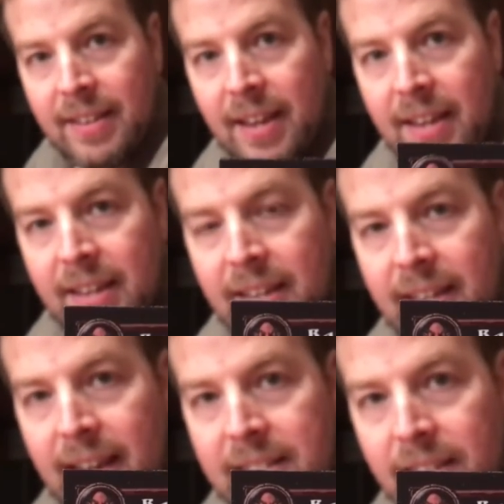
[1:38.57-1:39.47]
Okay.
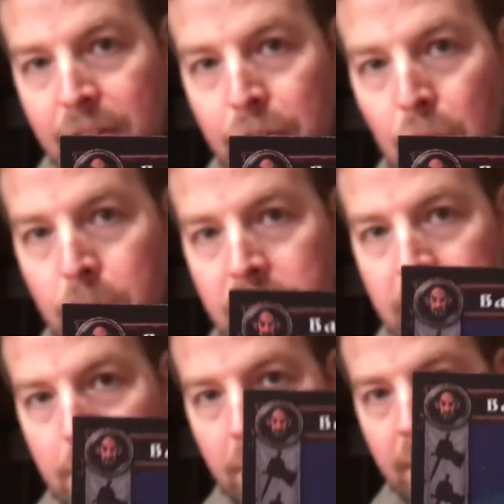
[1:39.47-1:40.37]
He has a little gnome
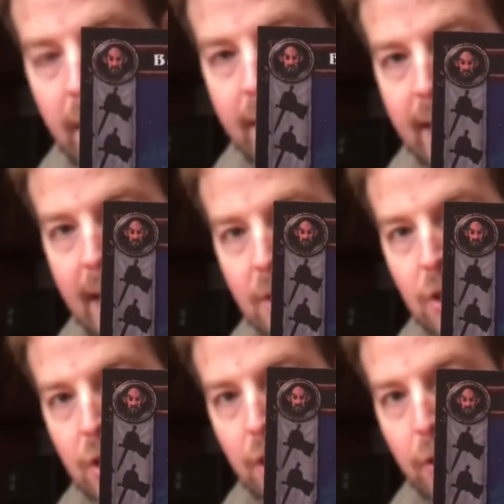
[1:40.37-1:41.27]
symbol, and he has
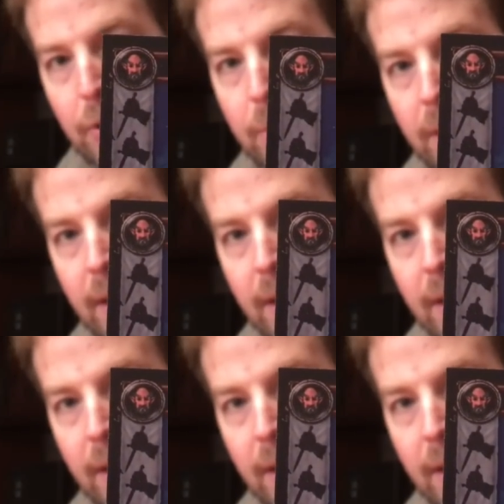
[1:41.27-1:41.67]
2